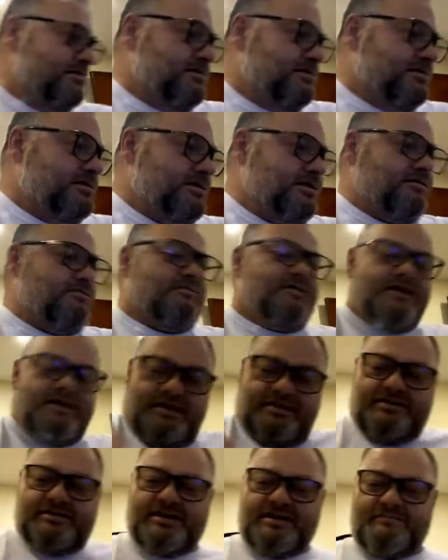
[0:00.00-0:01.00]
all
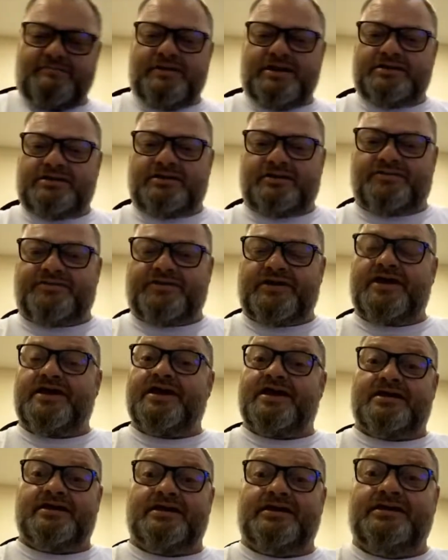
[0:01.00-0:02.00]
right, got my little thing
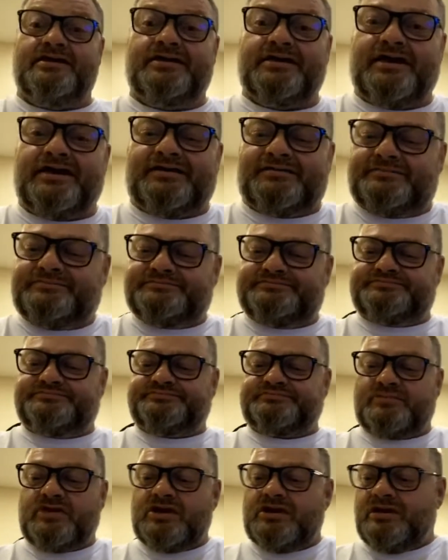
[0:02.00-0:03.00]
cleaned up.
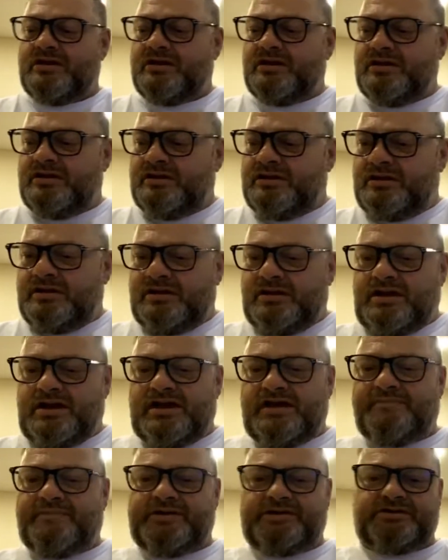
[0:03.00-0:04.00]

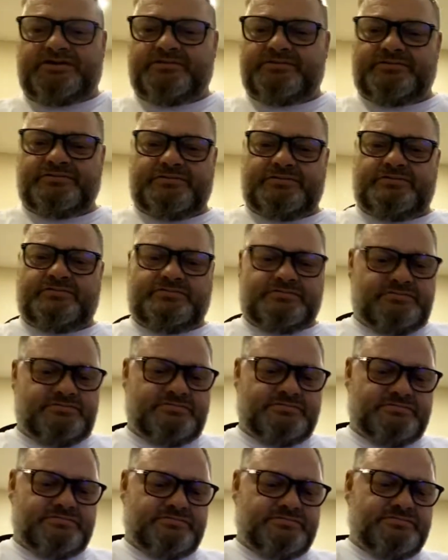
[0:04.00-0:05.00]
I've been doing
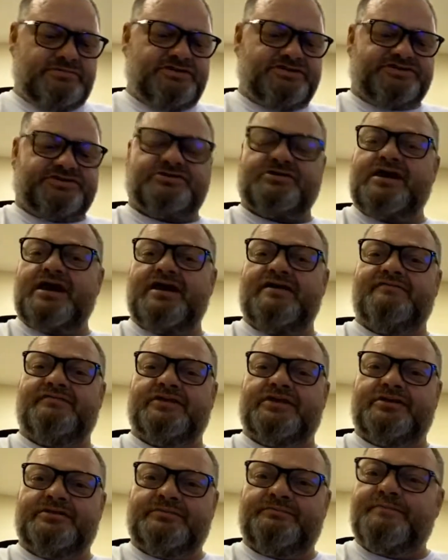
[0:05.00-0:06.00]
this
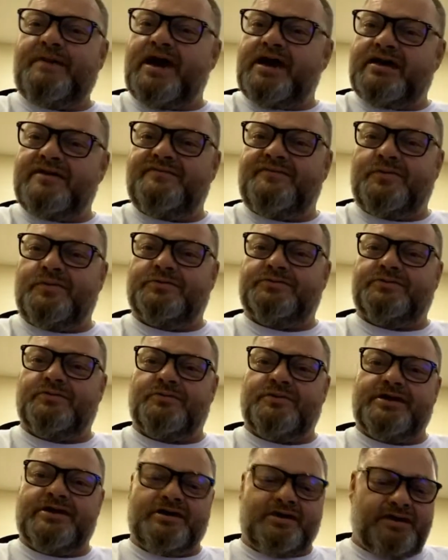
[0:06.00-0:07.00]
traveling back and forth to
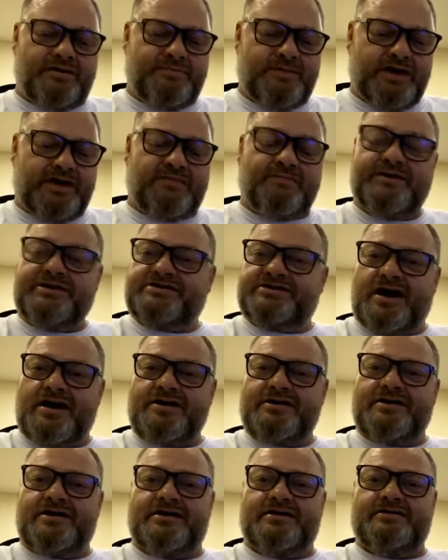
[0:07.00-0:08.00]
Rio, making me
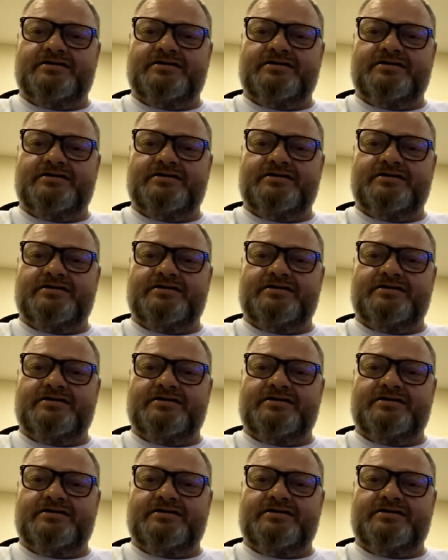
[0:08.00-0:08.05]
tired.